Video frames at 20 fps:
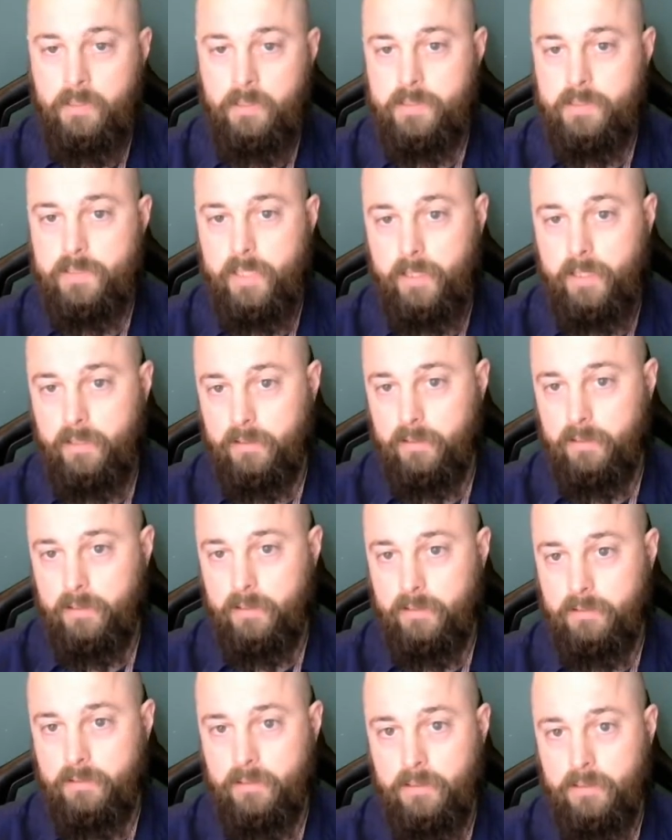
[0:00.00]

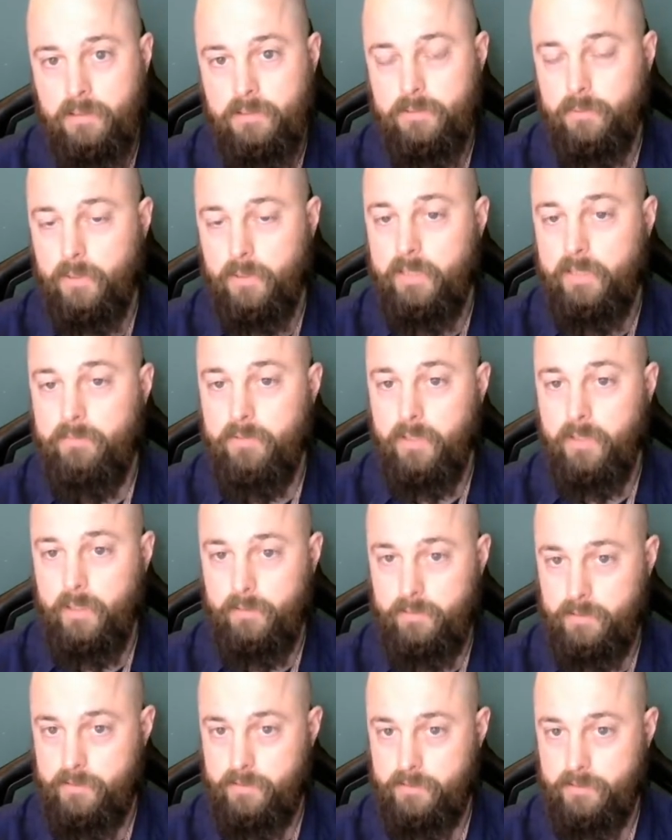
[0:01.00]
Secondly, to
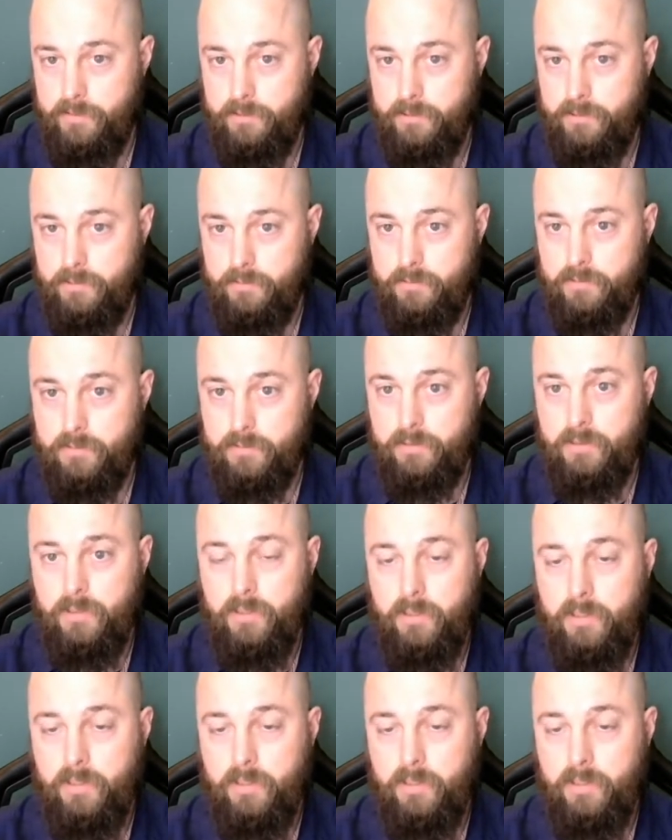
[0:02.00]
alleviate these issues,